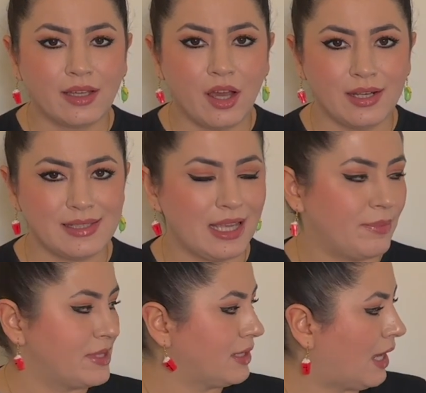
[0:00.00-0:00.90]

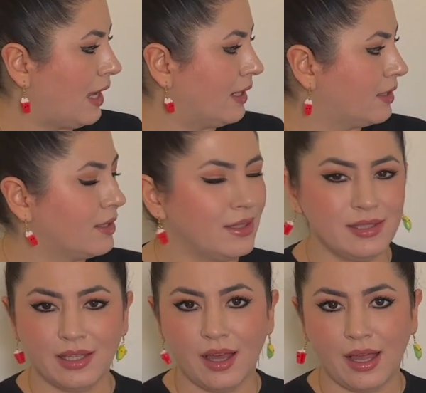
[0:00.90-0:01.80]
concepts like the
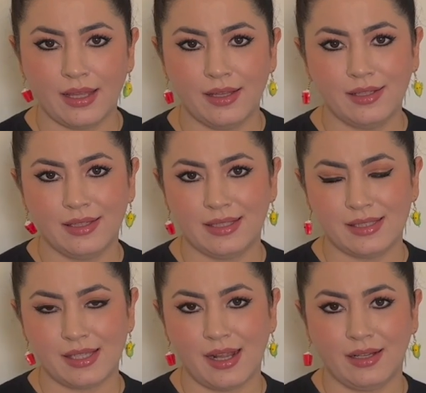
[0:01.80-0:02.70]
sky, the
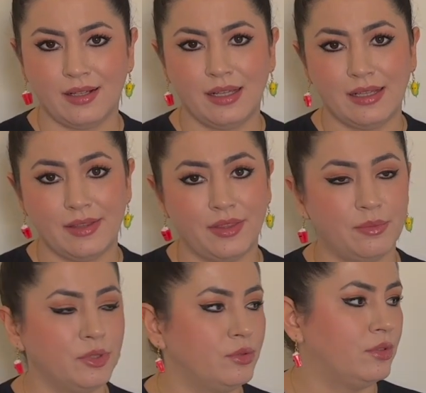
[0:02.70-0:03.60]
sun, the
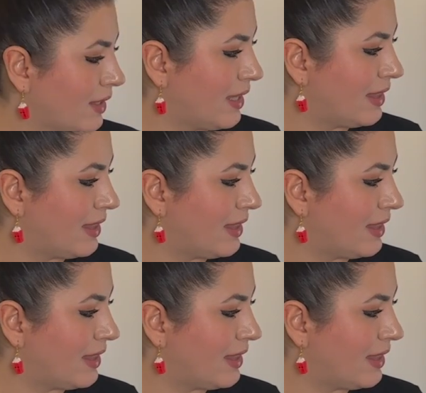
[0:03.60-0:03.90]
moon.